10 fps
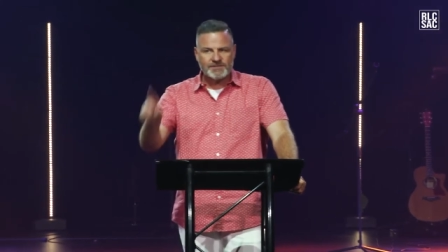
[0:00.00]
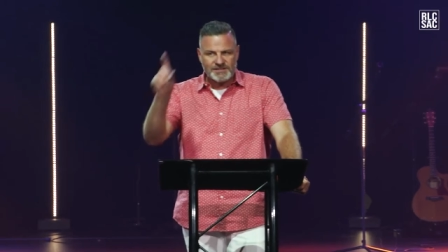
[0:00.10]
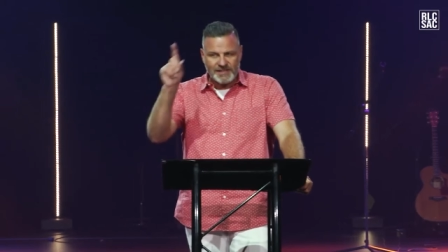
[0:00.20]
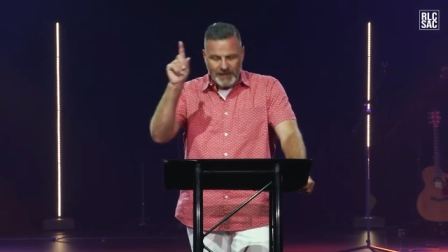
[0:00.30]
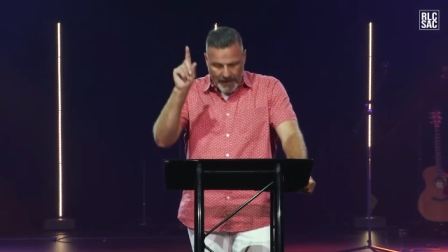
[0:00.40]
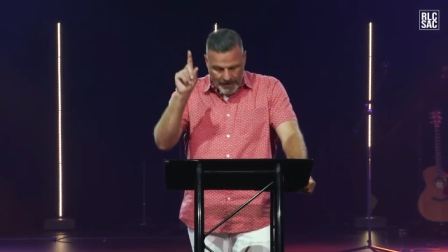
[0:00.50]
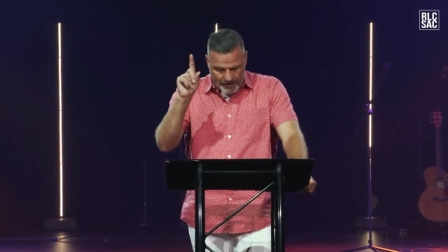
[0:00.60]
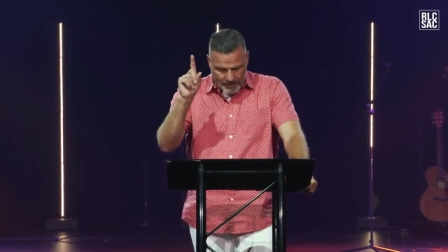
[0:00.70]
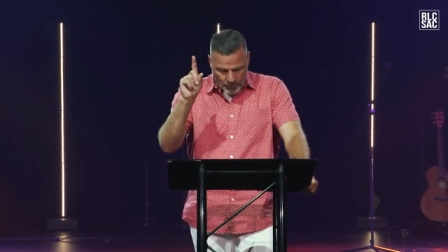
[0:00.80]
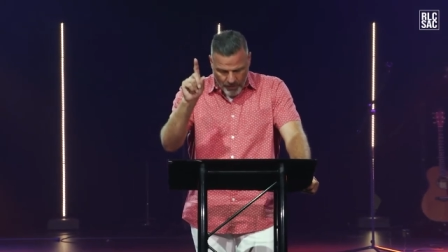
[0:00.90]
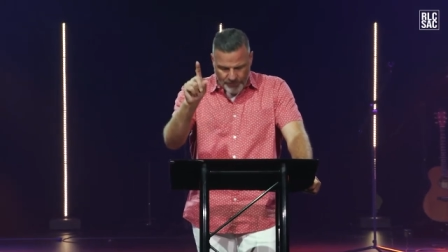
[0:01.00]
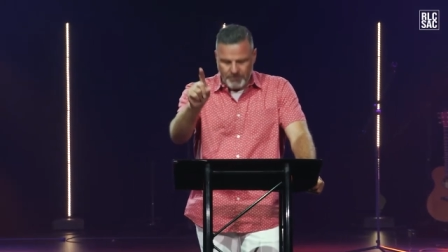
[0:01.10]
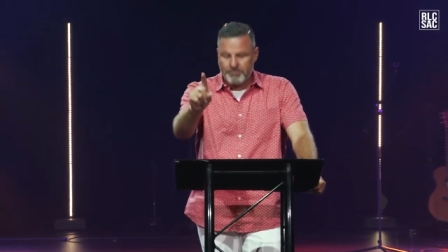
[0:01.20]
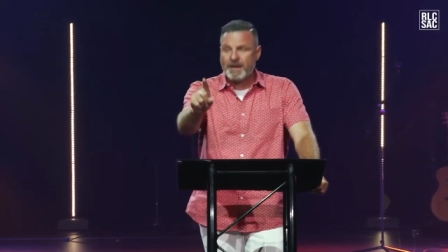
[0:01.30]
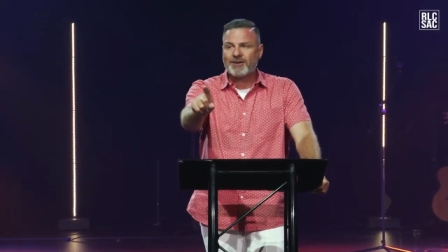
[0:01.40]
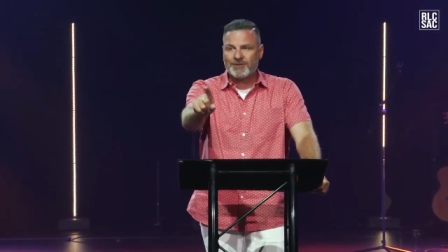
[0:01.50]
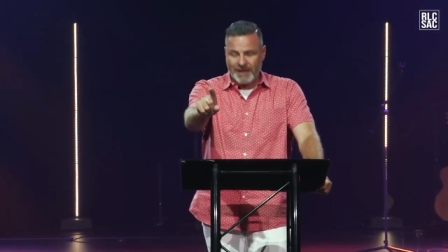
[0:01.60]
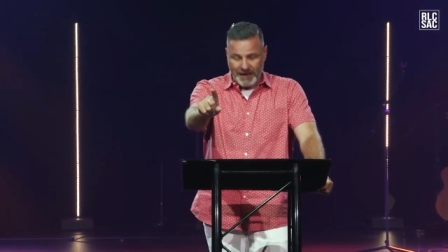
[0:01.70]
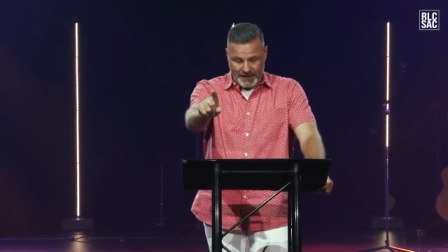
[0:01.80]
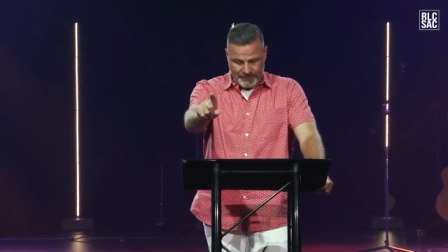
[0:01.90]
She said, I want the better
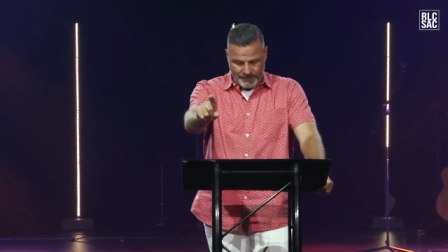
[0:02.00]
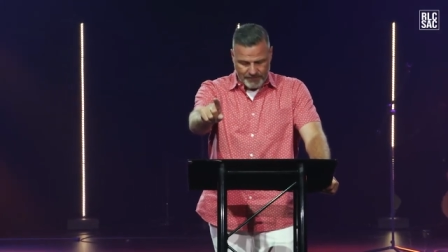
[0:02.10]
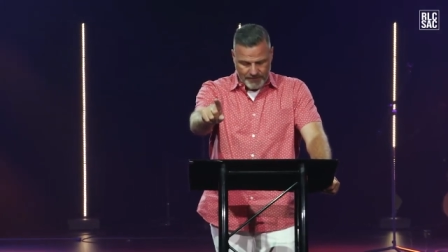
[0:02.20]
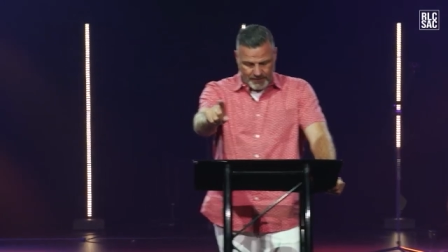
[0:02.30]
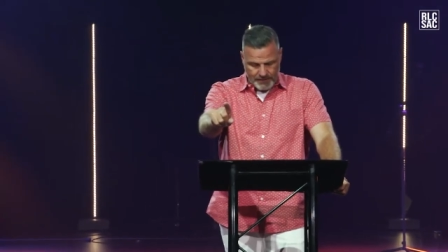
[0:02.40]
life,